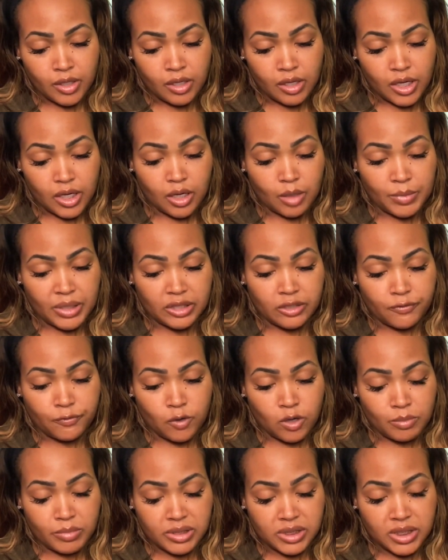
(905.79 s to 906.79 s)
at the
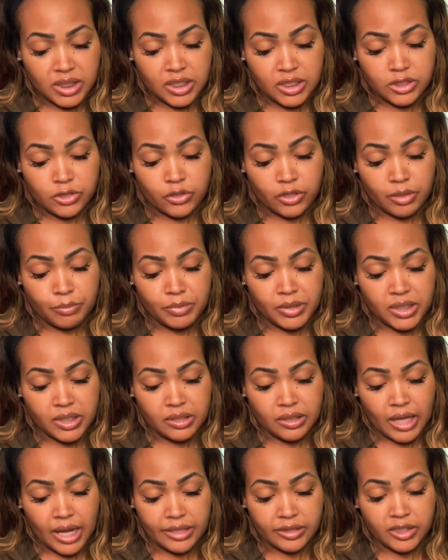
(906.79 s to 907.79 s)
pharmacy is going to be
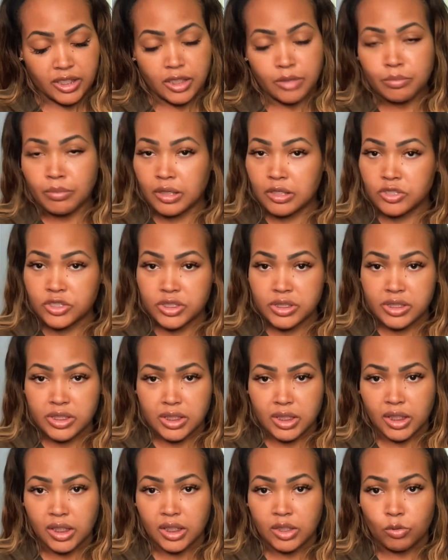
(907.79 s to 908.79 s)
like the Emergen
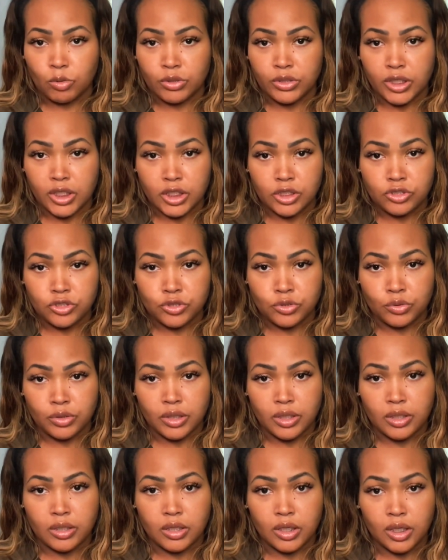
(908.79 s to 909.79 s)
C or the
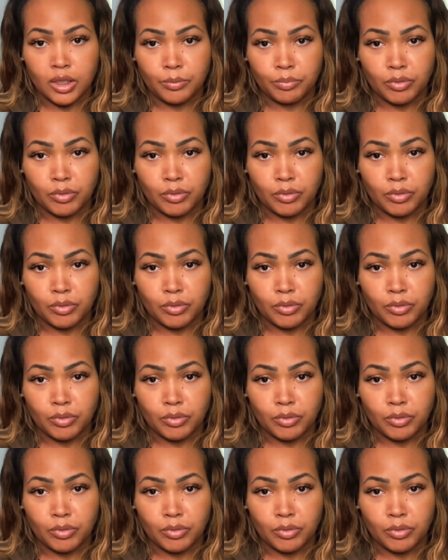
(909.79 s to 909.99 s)
Ensure